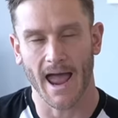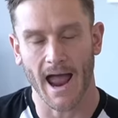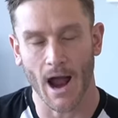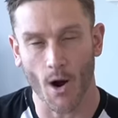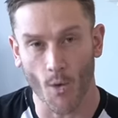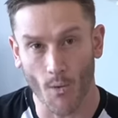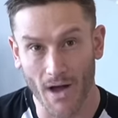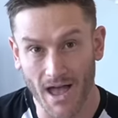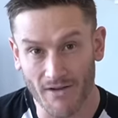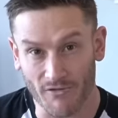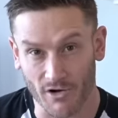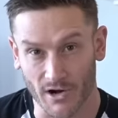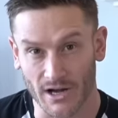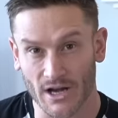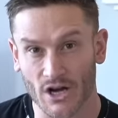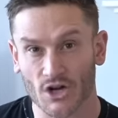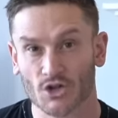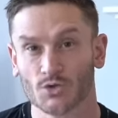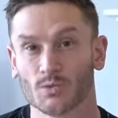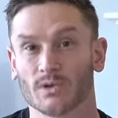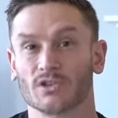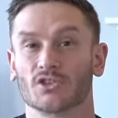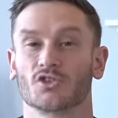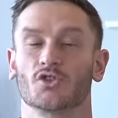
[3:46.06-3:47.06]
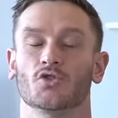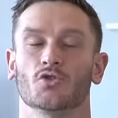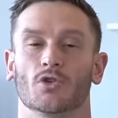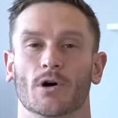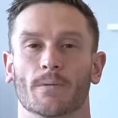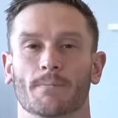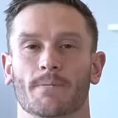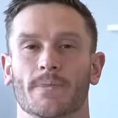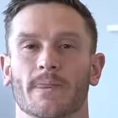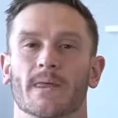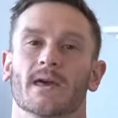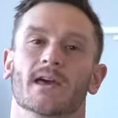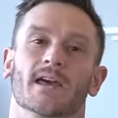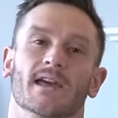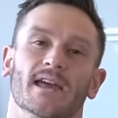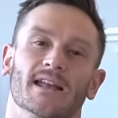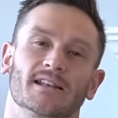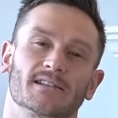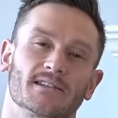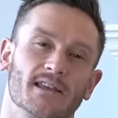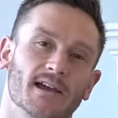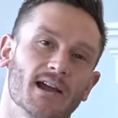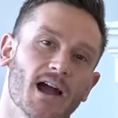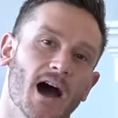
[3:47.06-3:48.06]
However, here's what's cool.
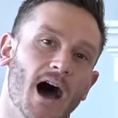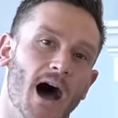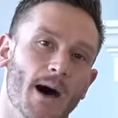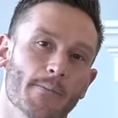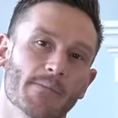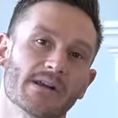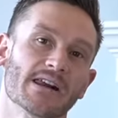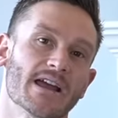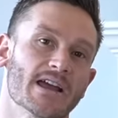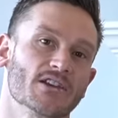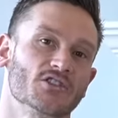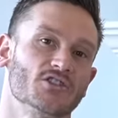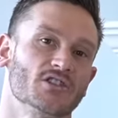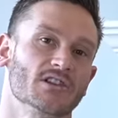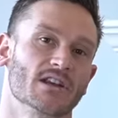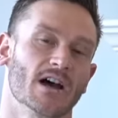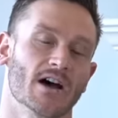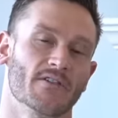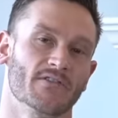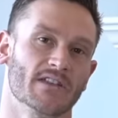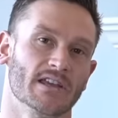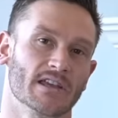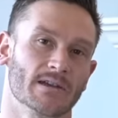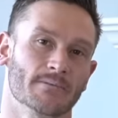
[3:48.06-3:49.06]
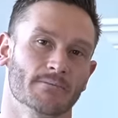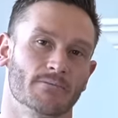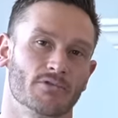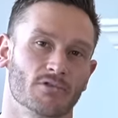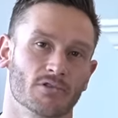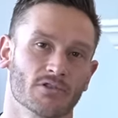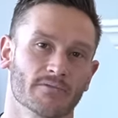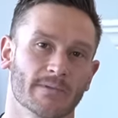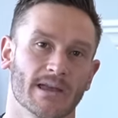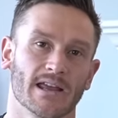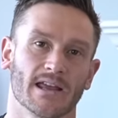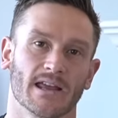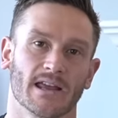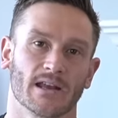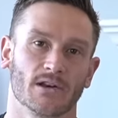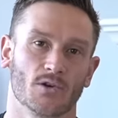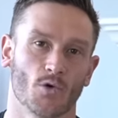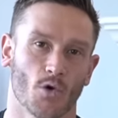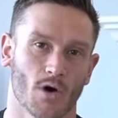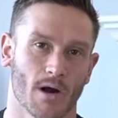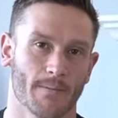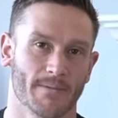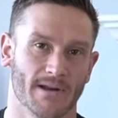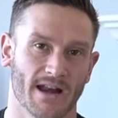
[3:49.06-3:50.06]
It's the combination of the improvement
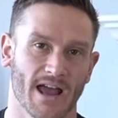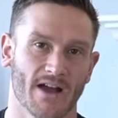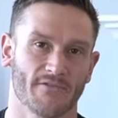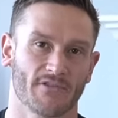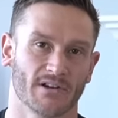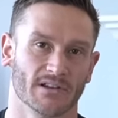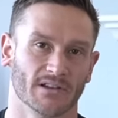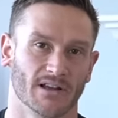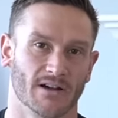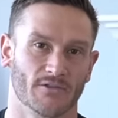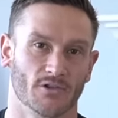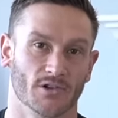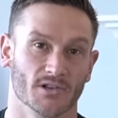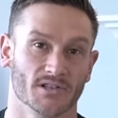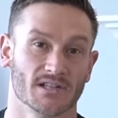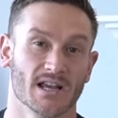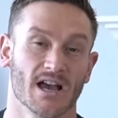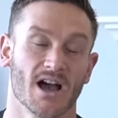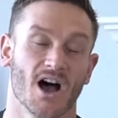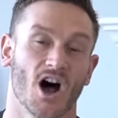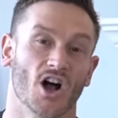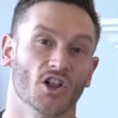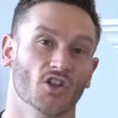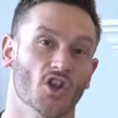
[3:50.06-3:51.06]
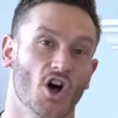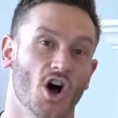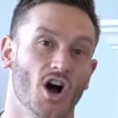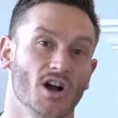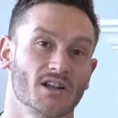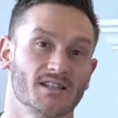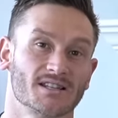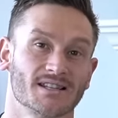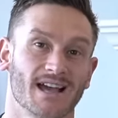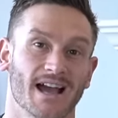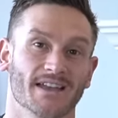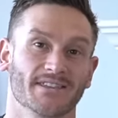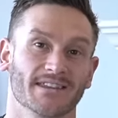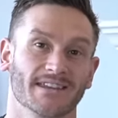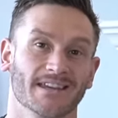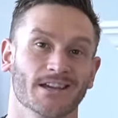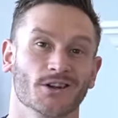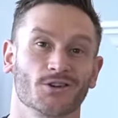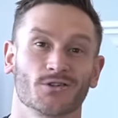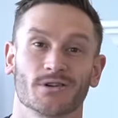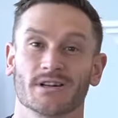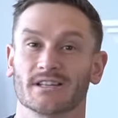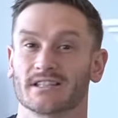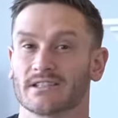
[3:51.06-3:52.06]
in norepinephrine levels alongside the
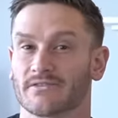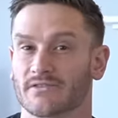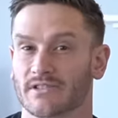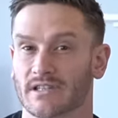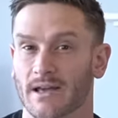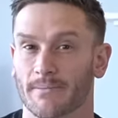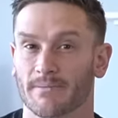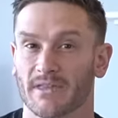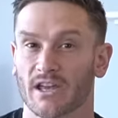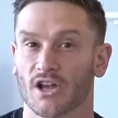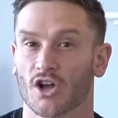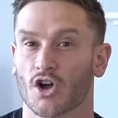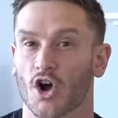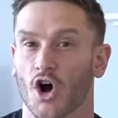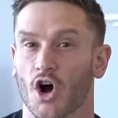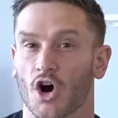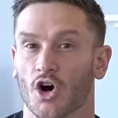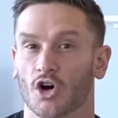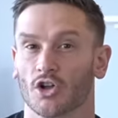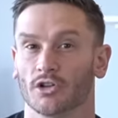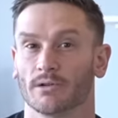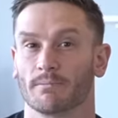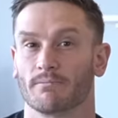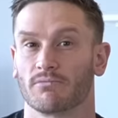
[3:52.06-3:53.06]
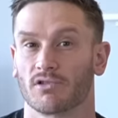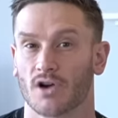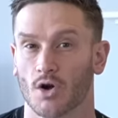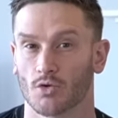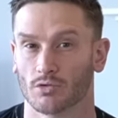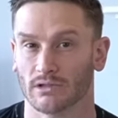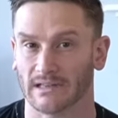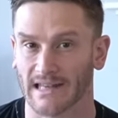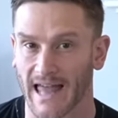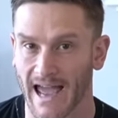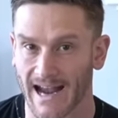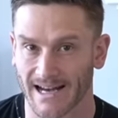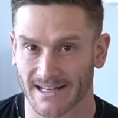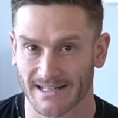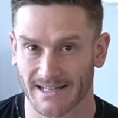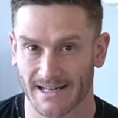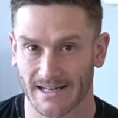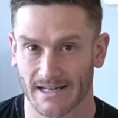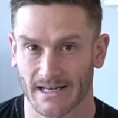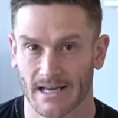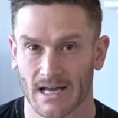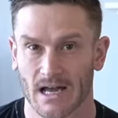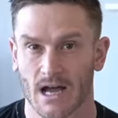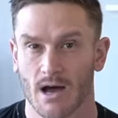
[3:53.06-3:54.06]
increase of something called
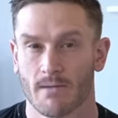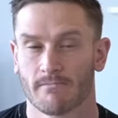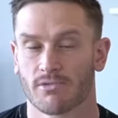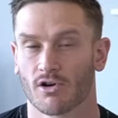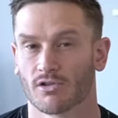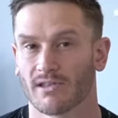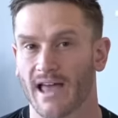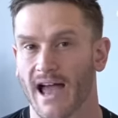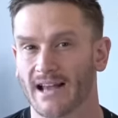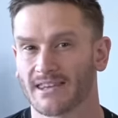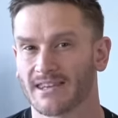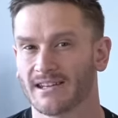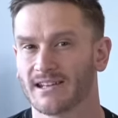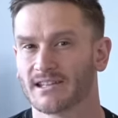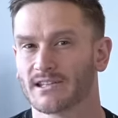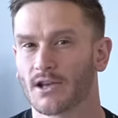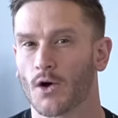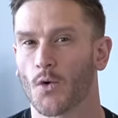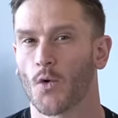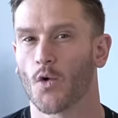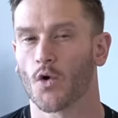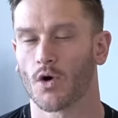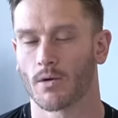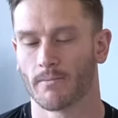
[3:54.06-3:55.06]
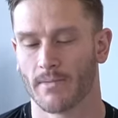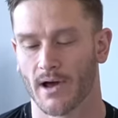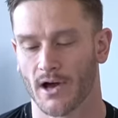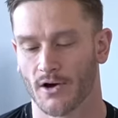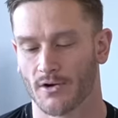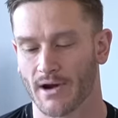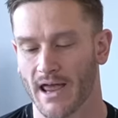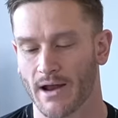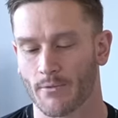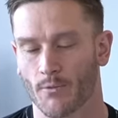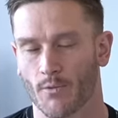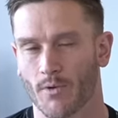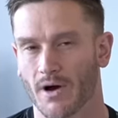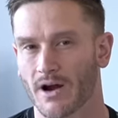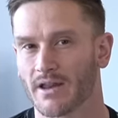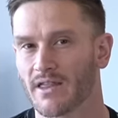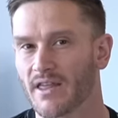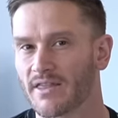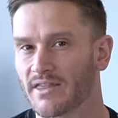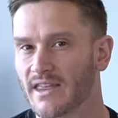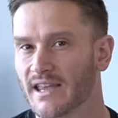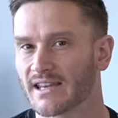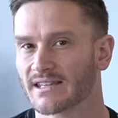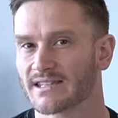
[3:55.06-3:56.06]
prolactin. Prolactin is a hormone, and one
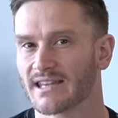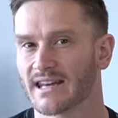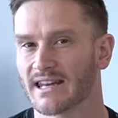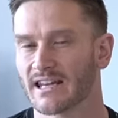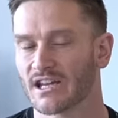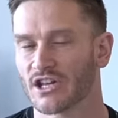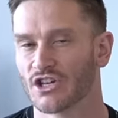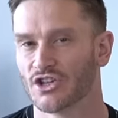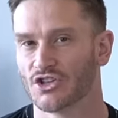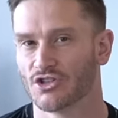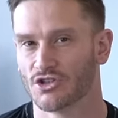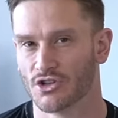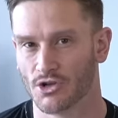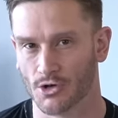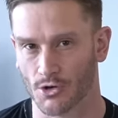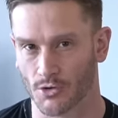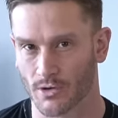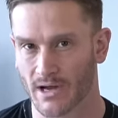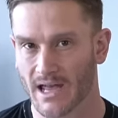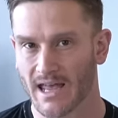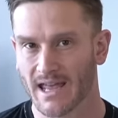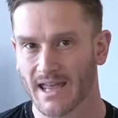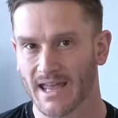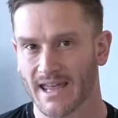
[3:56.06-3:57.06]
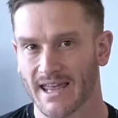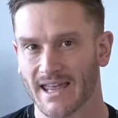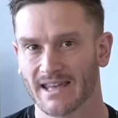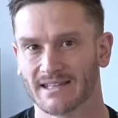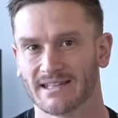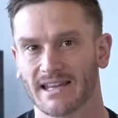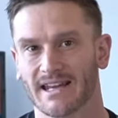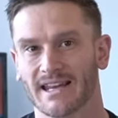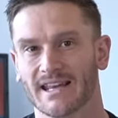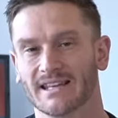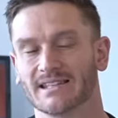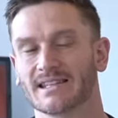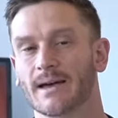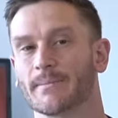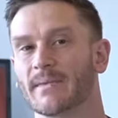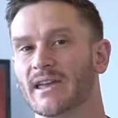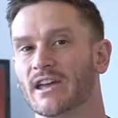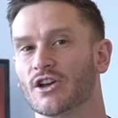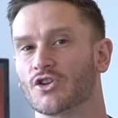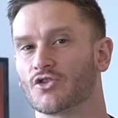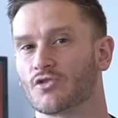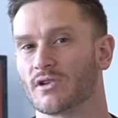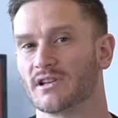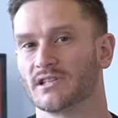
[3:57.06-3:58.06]
of the things that it can do is it ends up
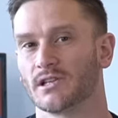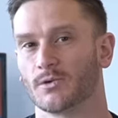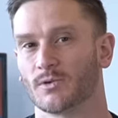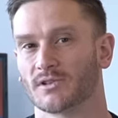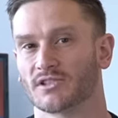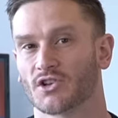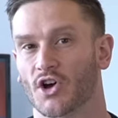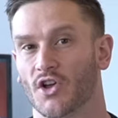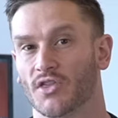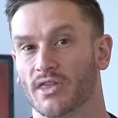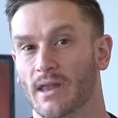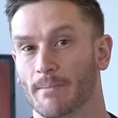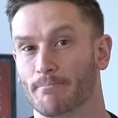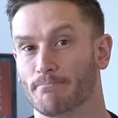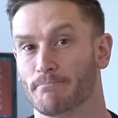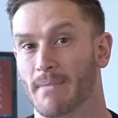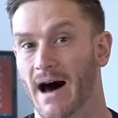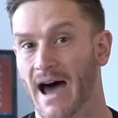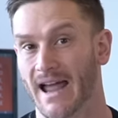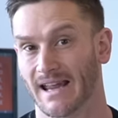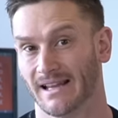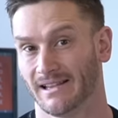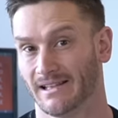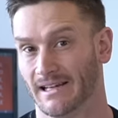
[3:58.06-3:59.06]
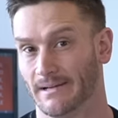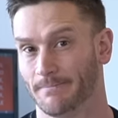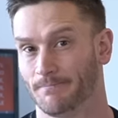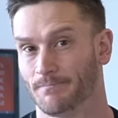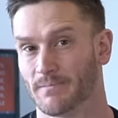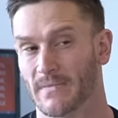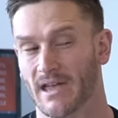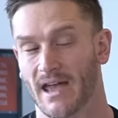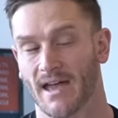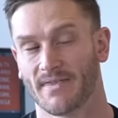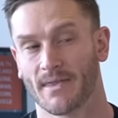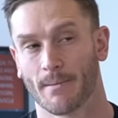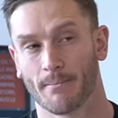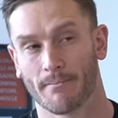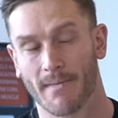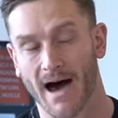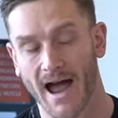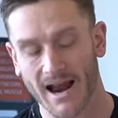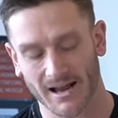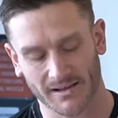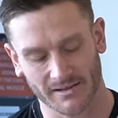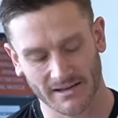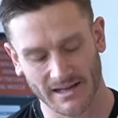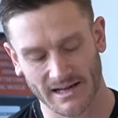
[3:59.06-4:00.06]
increasing what's called the myelin. And the
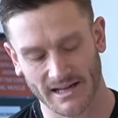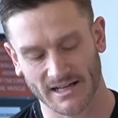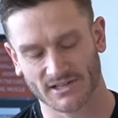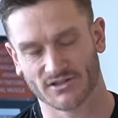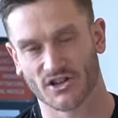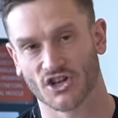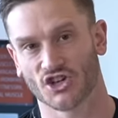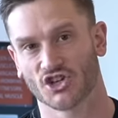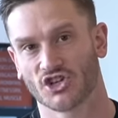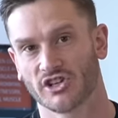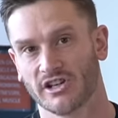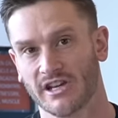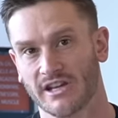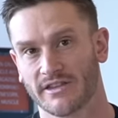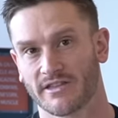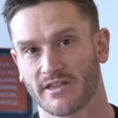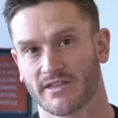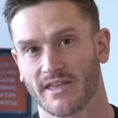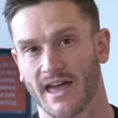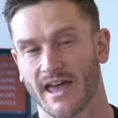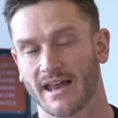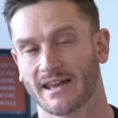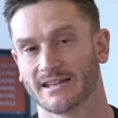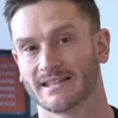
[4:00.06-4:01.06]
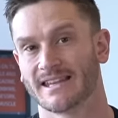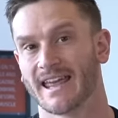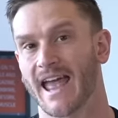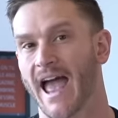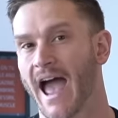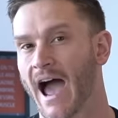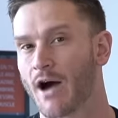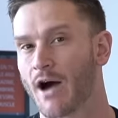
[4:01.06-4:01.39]
myelin is the sheath that is the